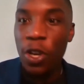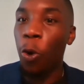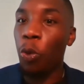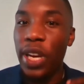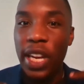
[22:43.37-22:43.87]

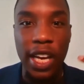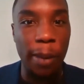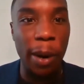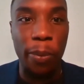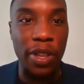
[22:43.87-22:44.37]
we need to come
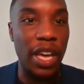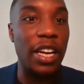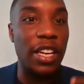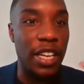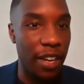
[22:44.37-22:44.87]
up with
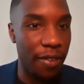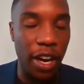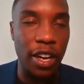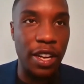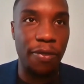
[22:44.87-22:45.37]

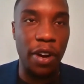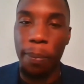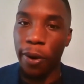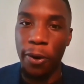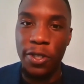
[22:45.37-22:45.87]
a different approach